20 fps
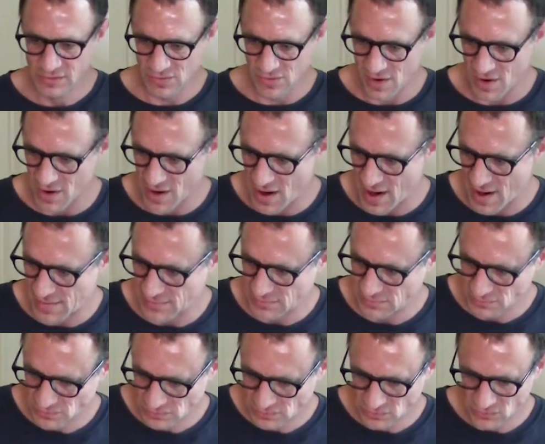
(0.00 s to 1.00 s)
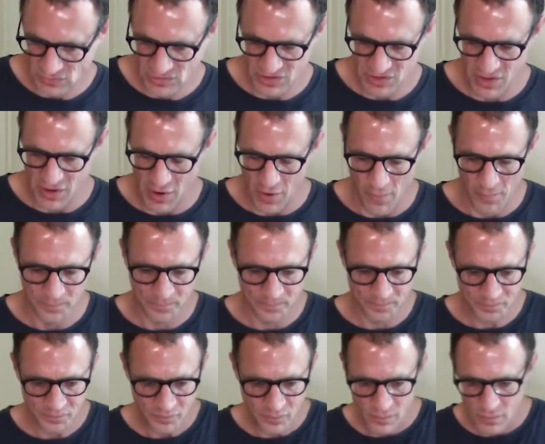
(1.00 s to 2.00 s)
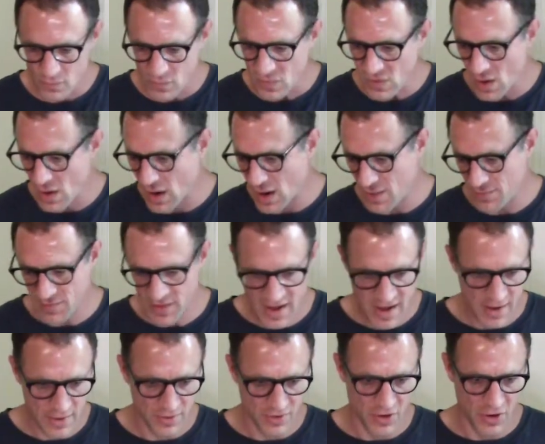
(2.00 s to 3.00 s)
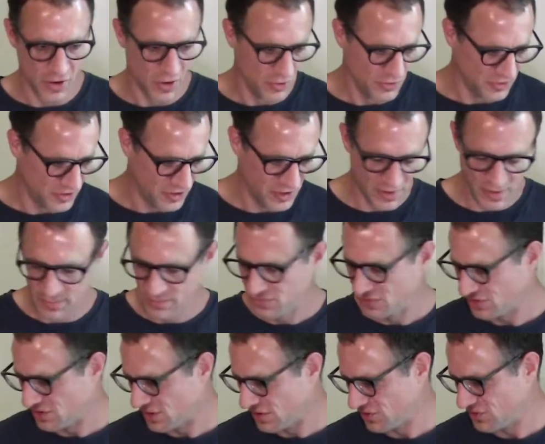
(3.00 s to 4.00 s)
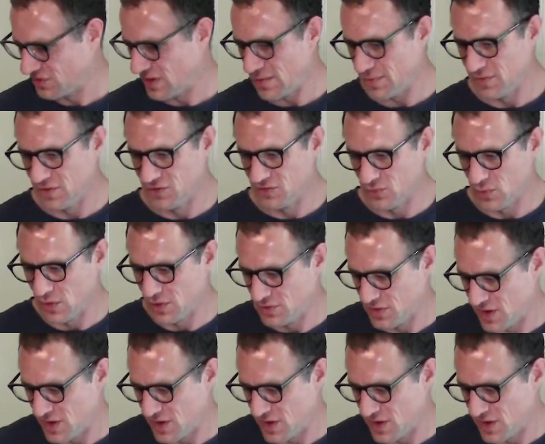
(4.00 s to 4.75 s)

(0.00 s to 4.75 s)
Alright, so on that note, I'm just going to set this one